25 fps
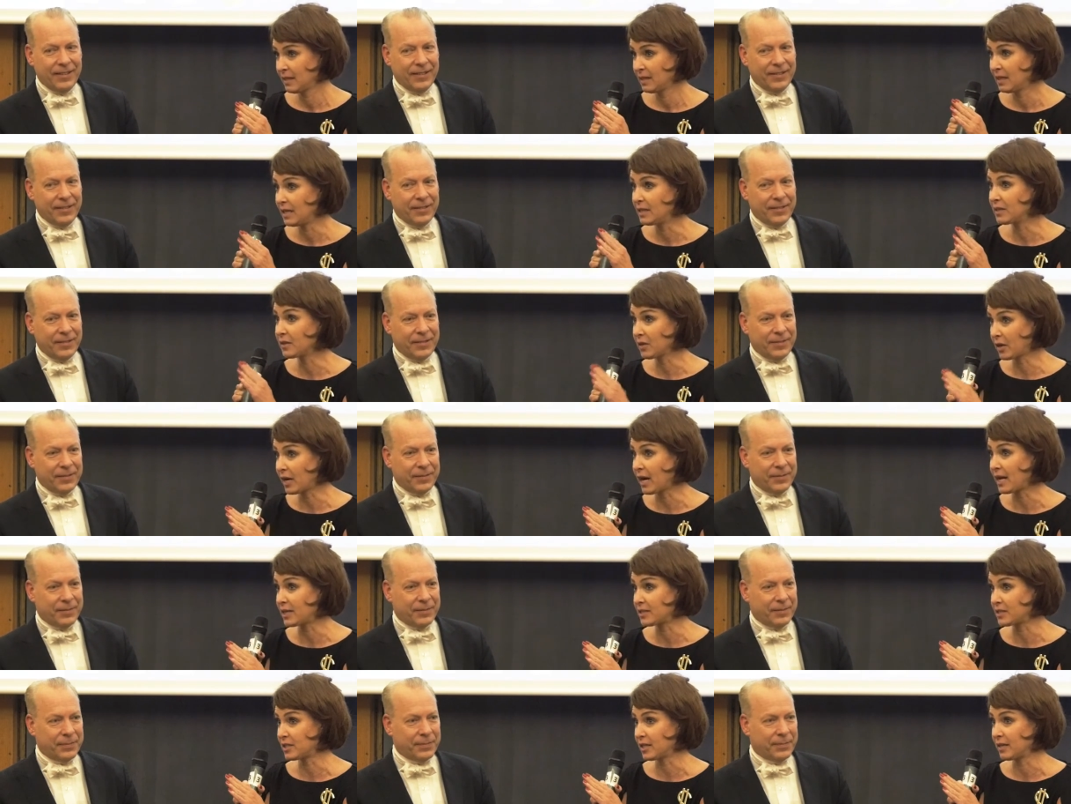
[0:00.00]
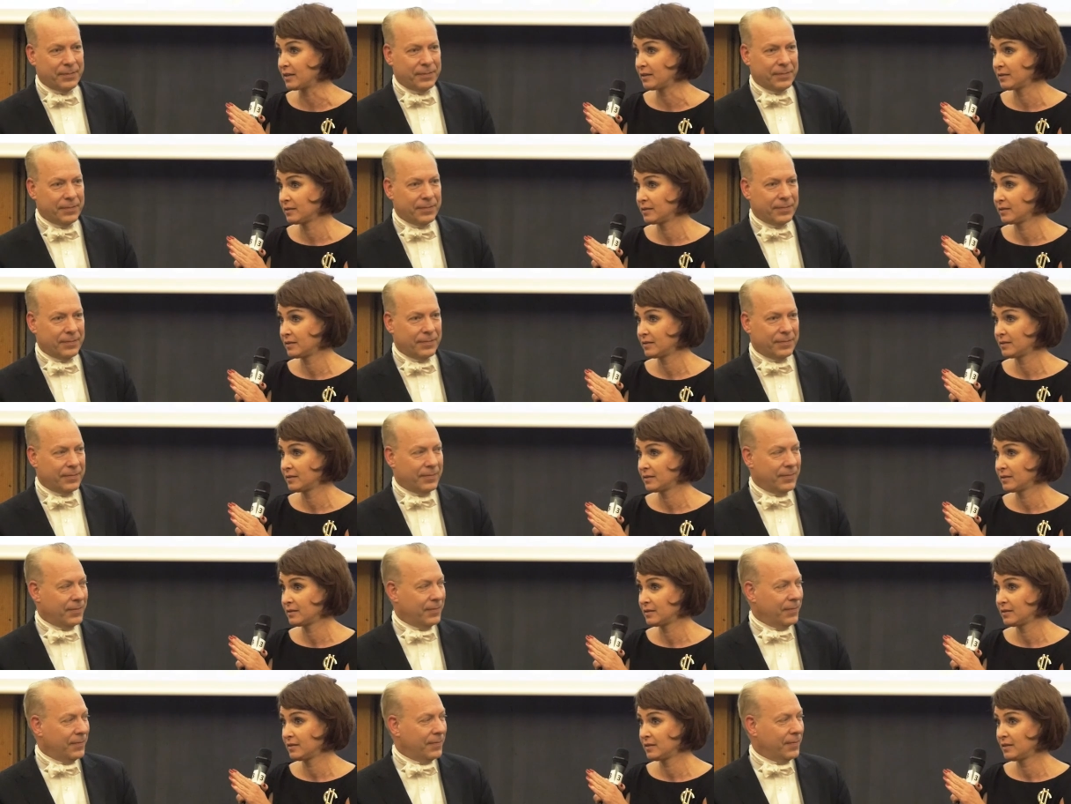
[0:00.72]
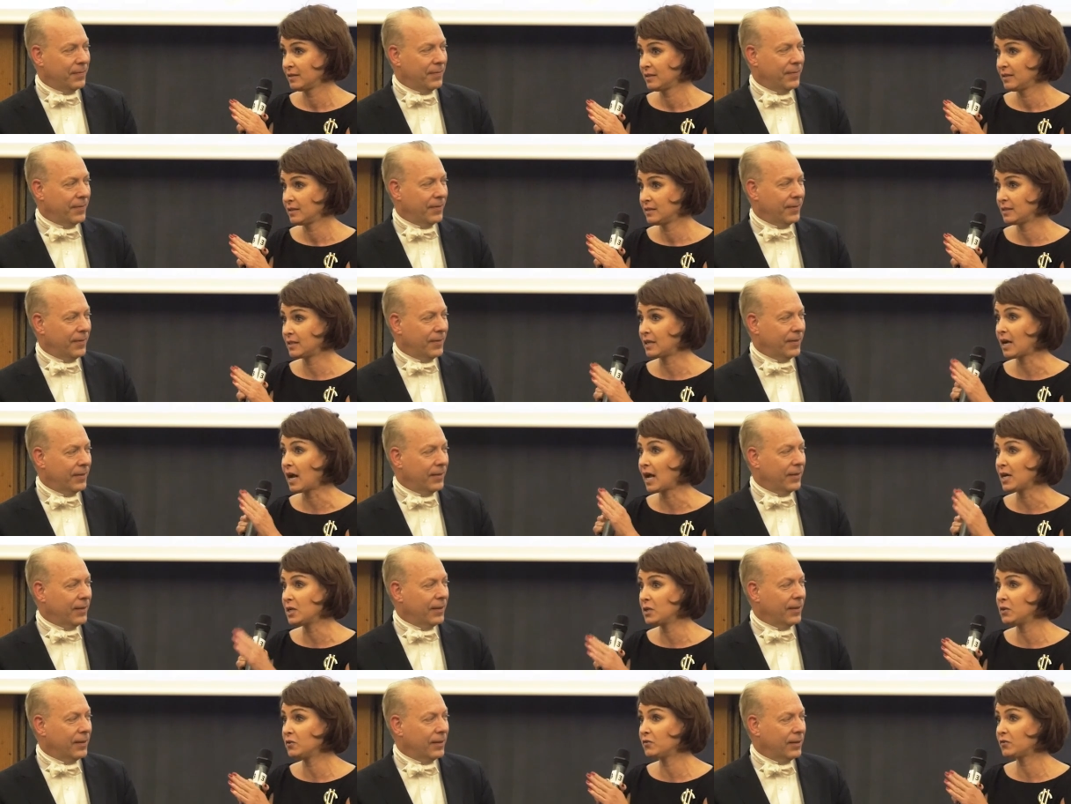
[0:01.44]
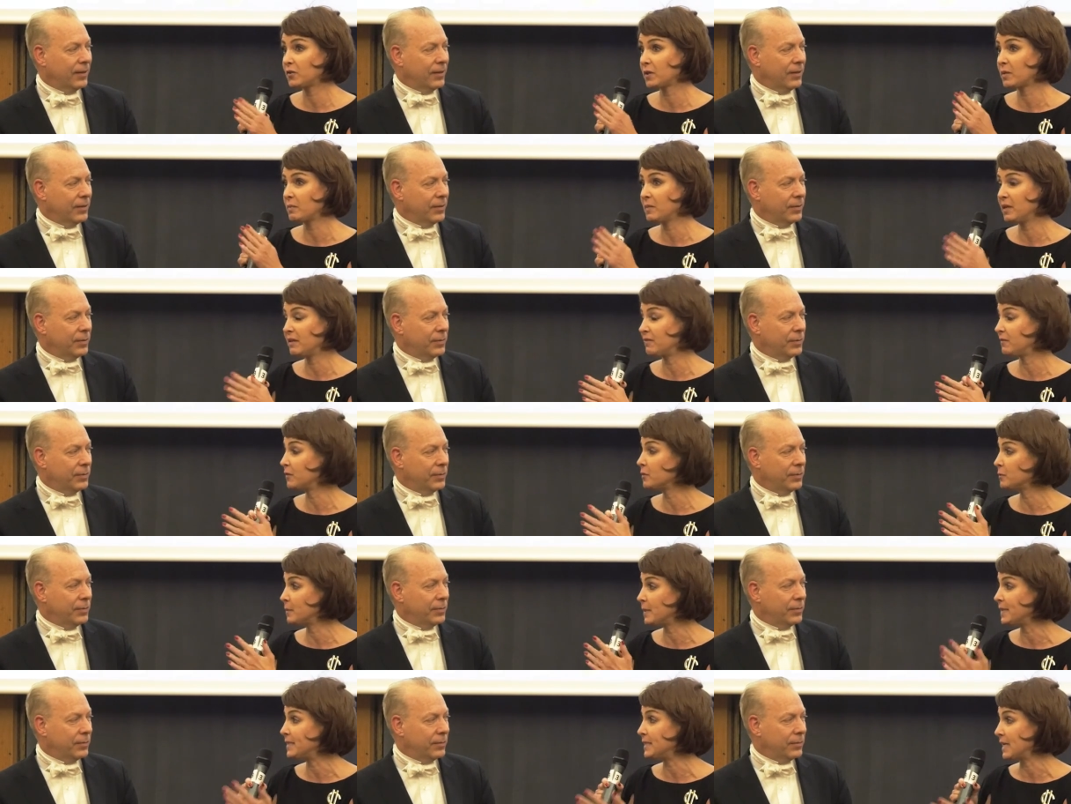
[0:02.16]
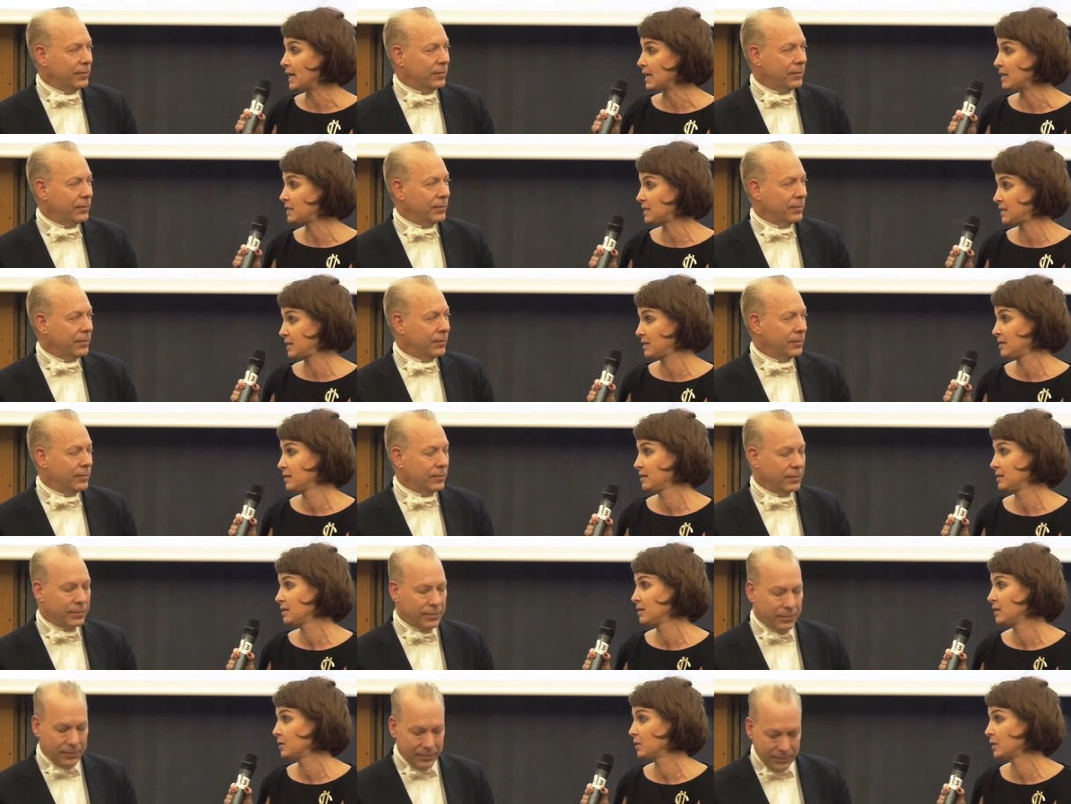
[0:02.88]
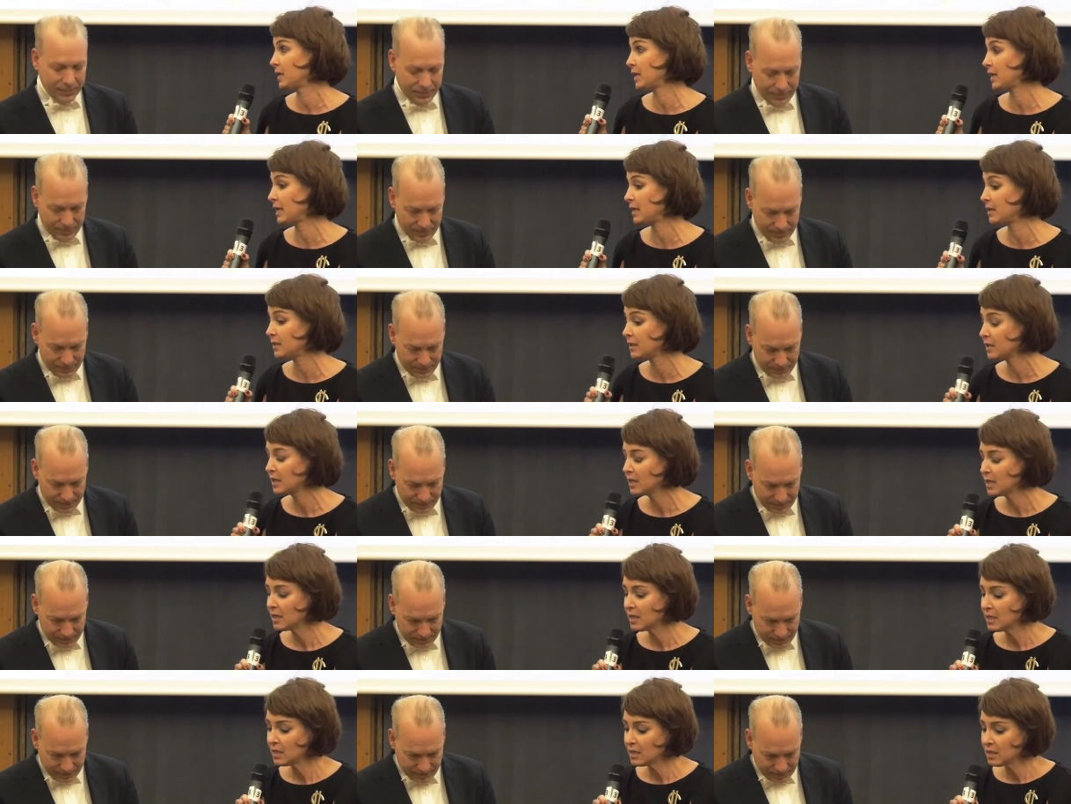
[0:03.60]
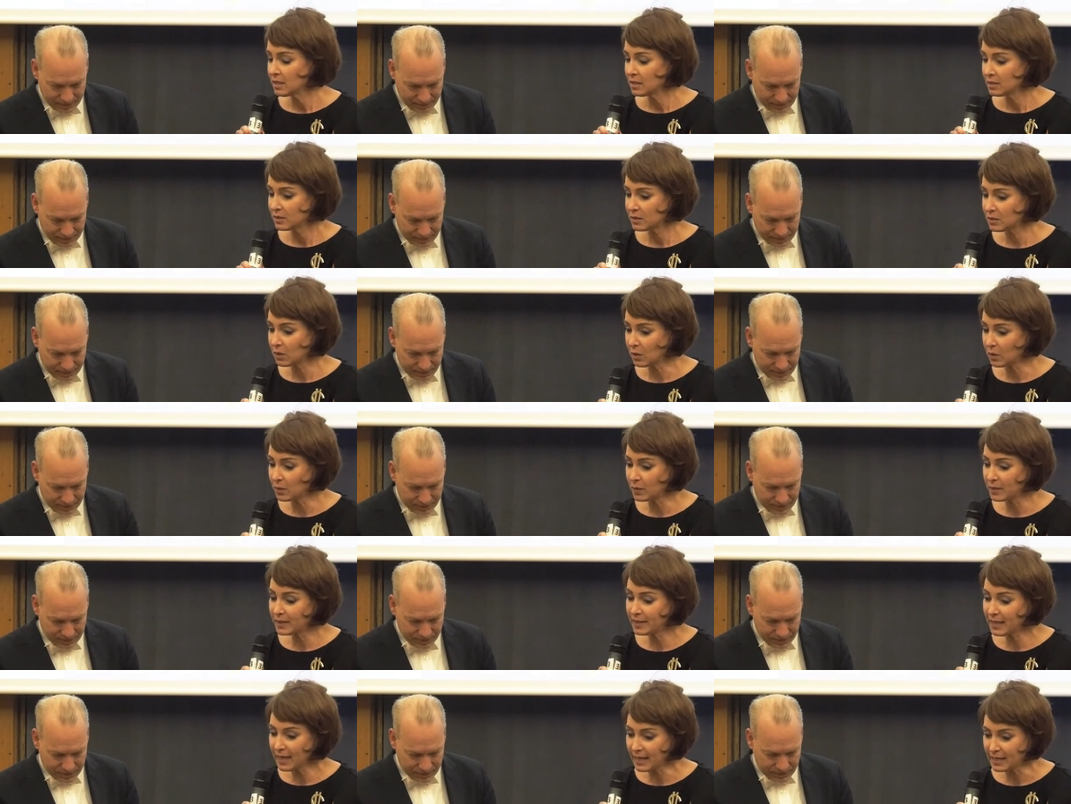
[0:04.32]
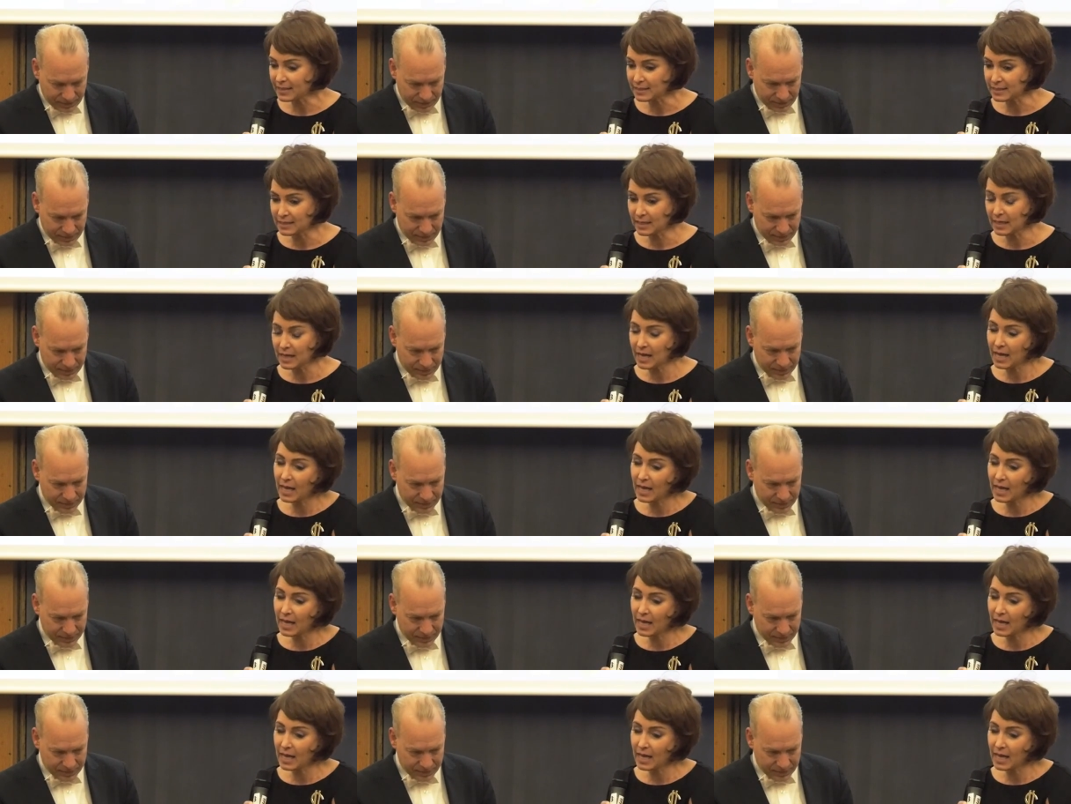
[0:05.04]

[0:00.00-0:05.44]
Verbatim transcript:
Speaker 1: in Russia that I knew for me would be death, okay? So yes,